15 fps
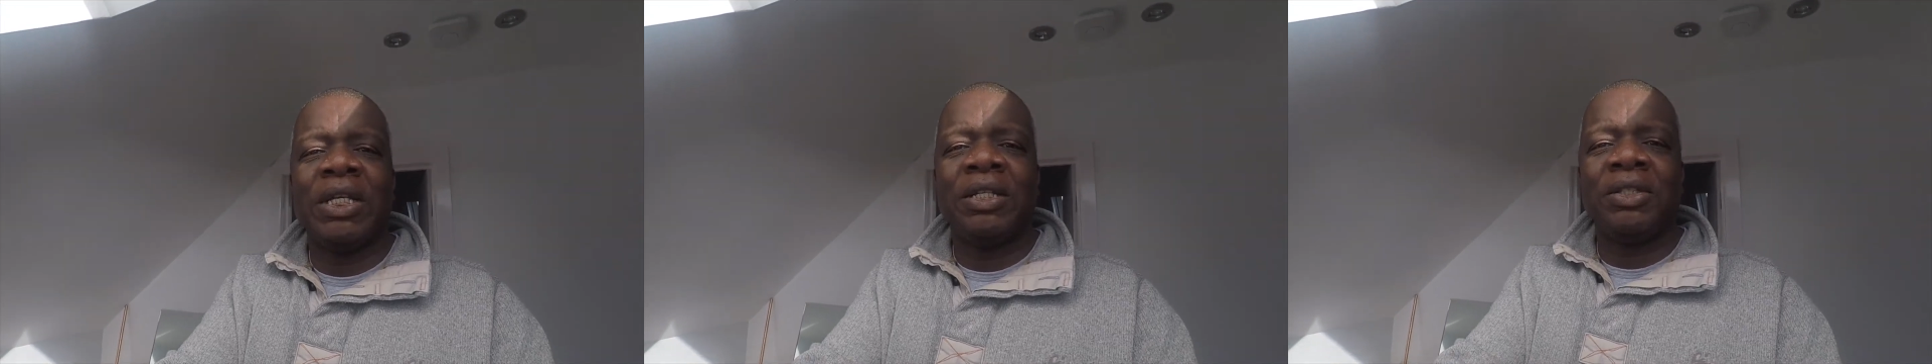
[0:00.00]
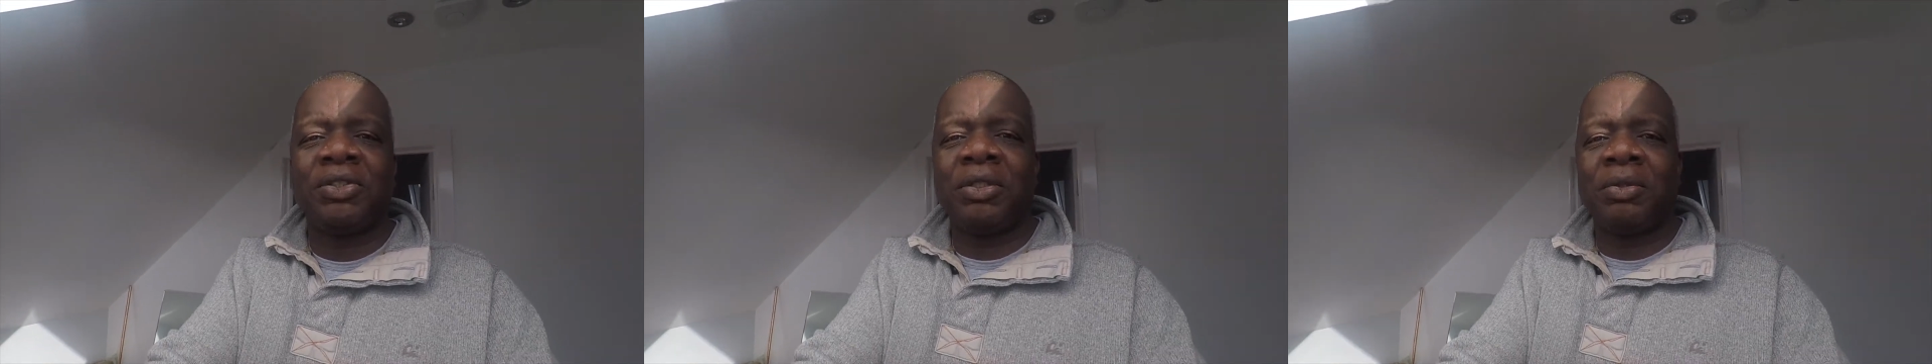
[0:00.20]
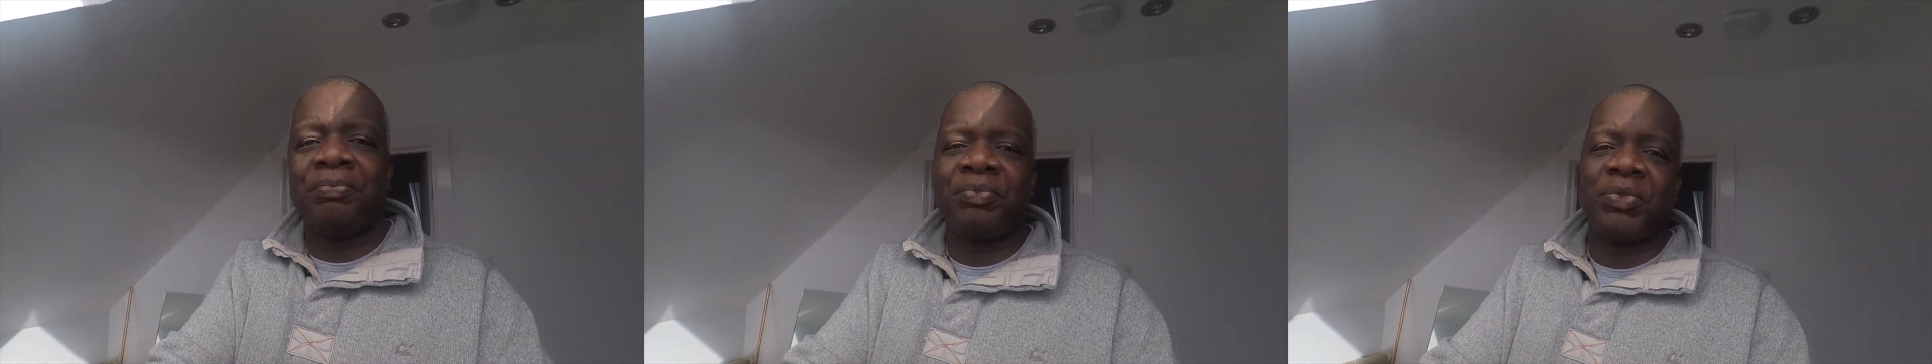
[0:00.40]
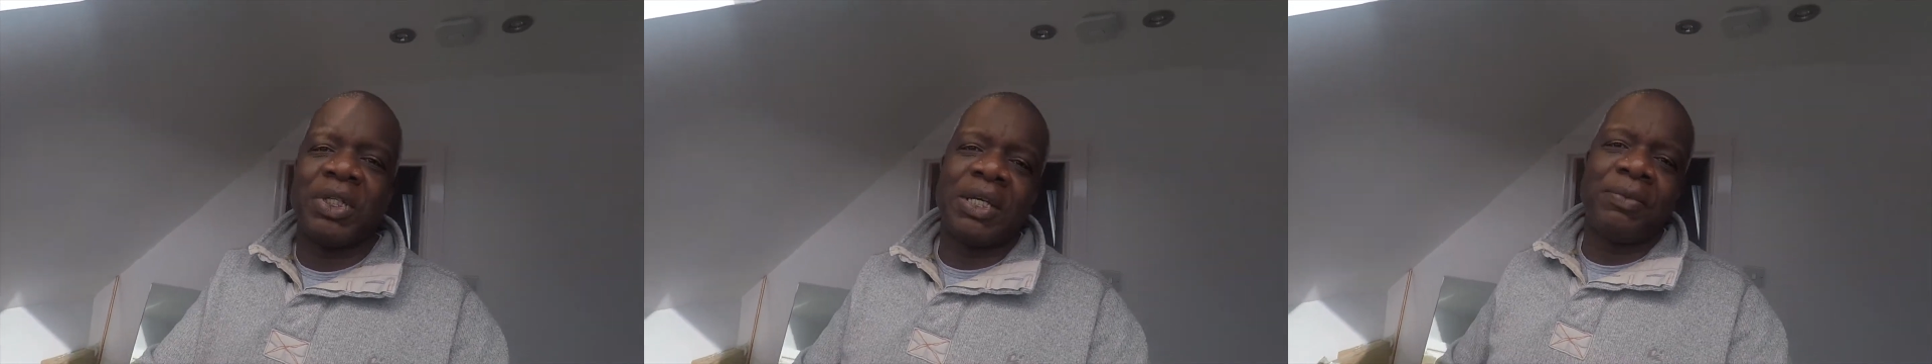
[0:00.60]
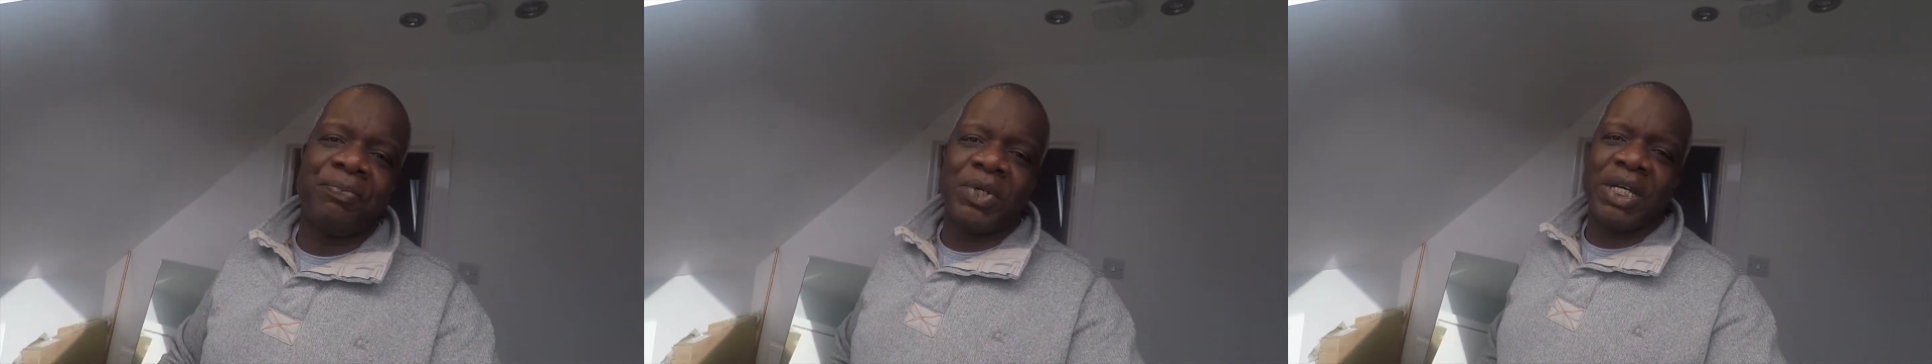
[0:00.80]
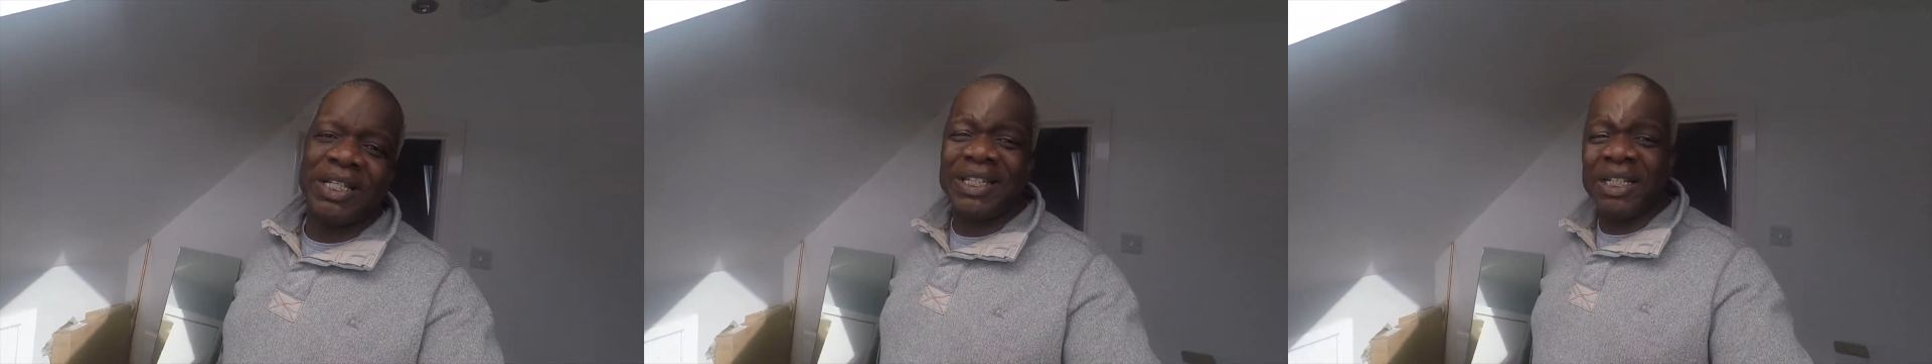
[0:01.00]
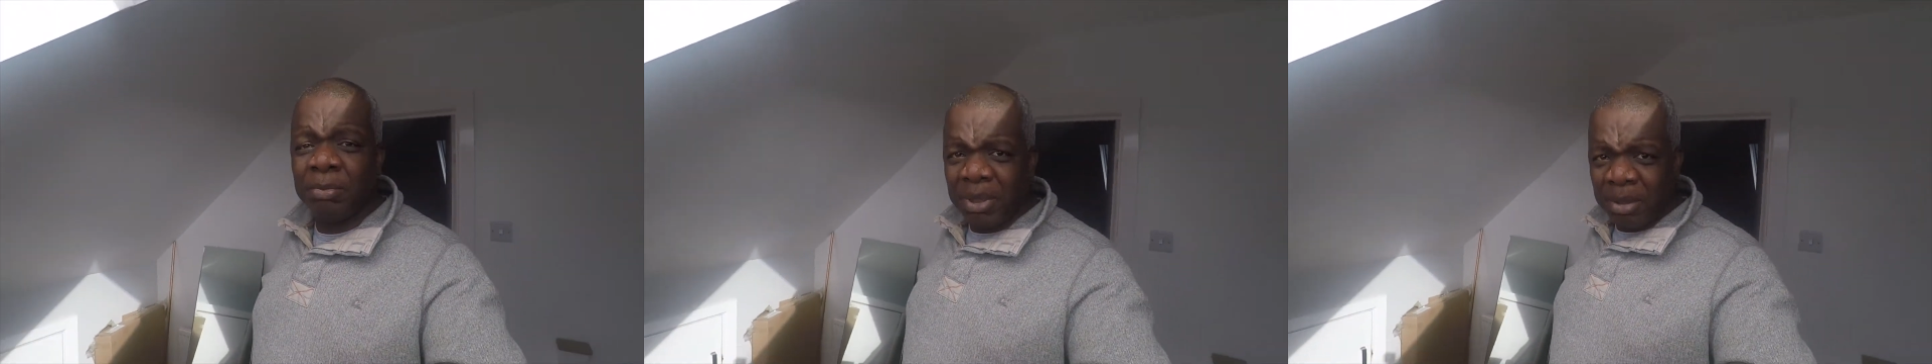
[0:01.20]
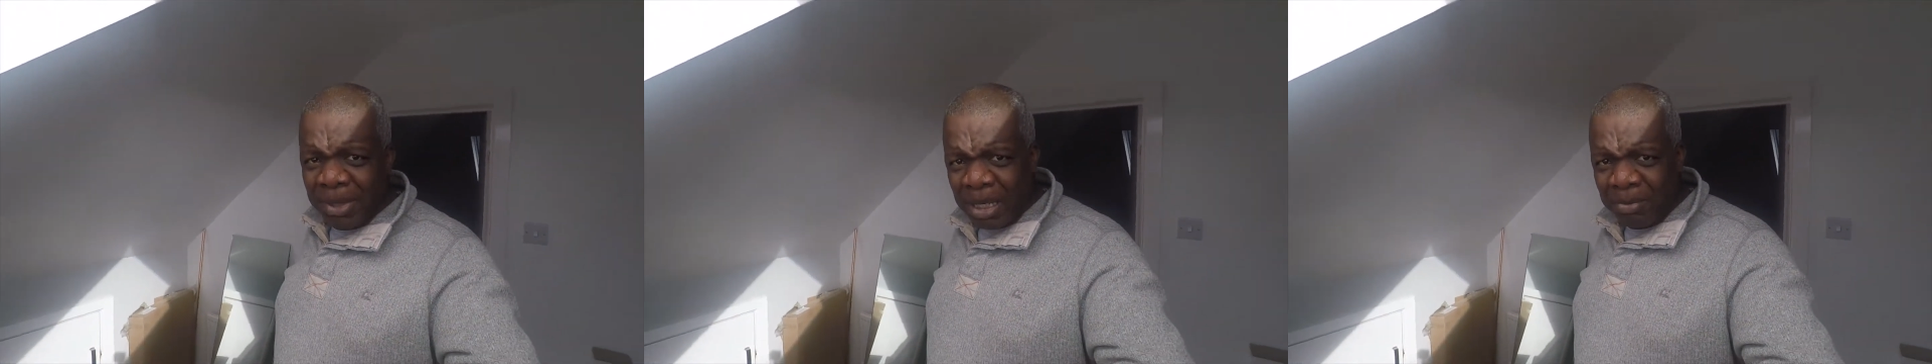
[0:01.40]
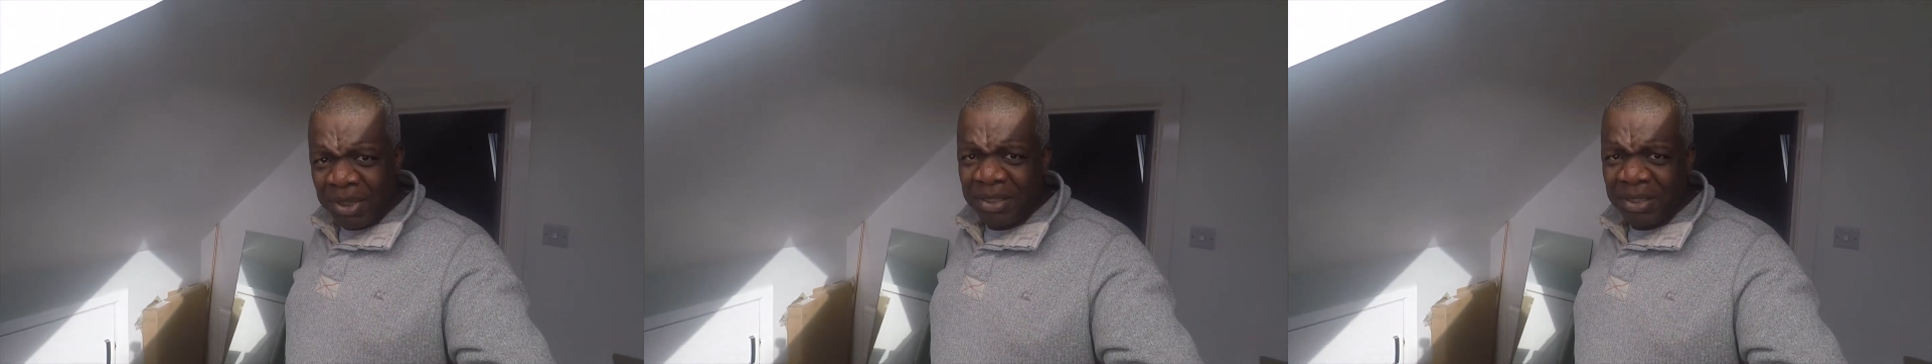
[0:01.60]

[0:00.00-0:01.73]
So, a little bit about